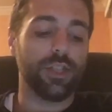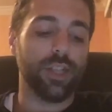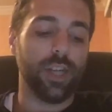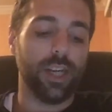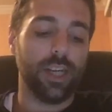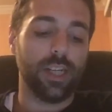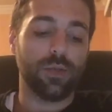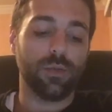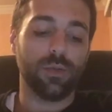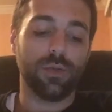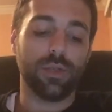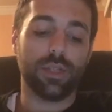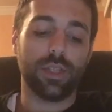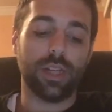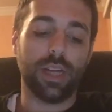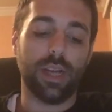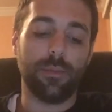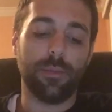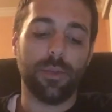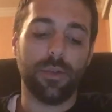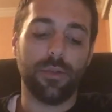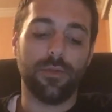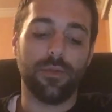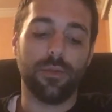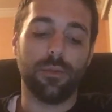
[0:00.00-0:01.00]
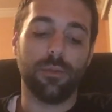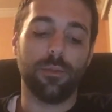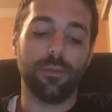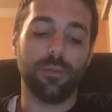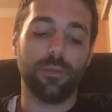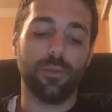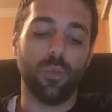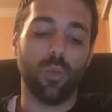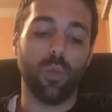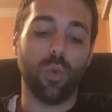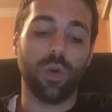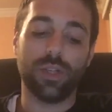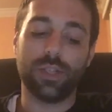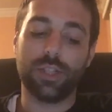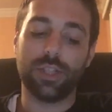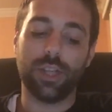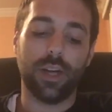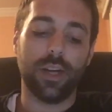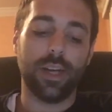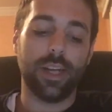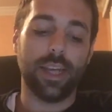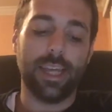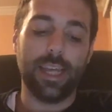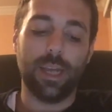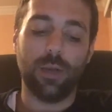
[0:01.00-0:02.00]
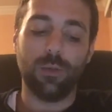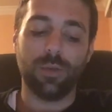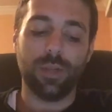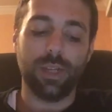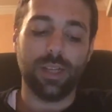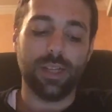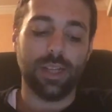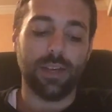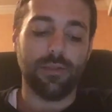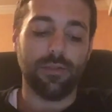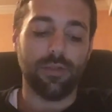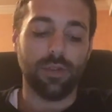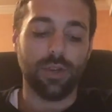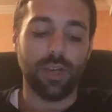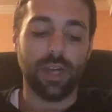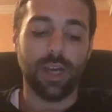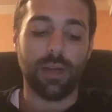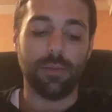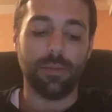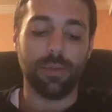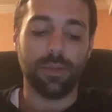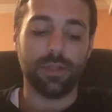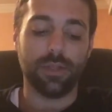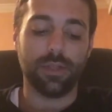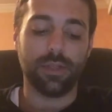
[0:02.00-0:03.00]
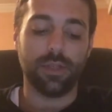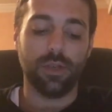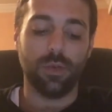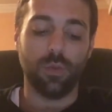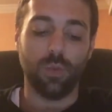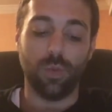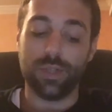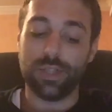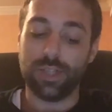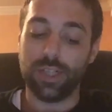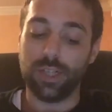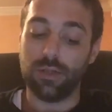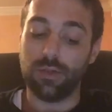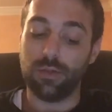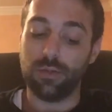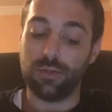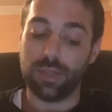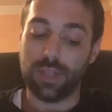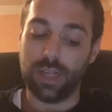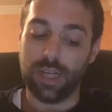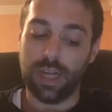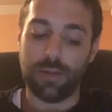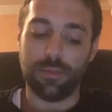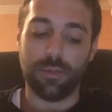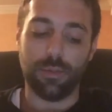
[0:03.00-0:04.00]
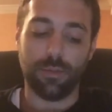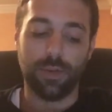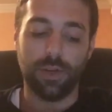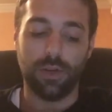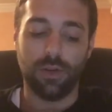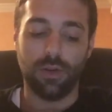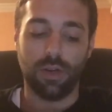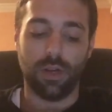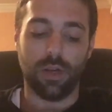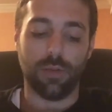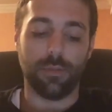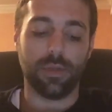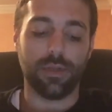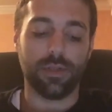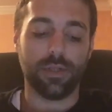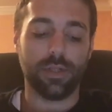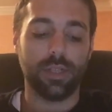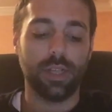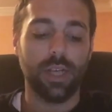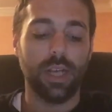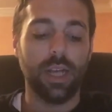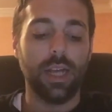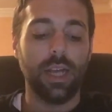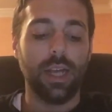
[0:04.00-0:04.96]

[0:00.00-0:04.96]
change will stop it from one-shotting equally leveled goblins, which includes goblin barrel goblins,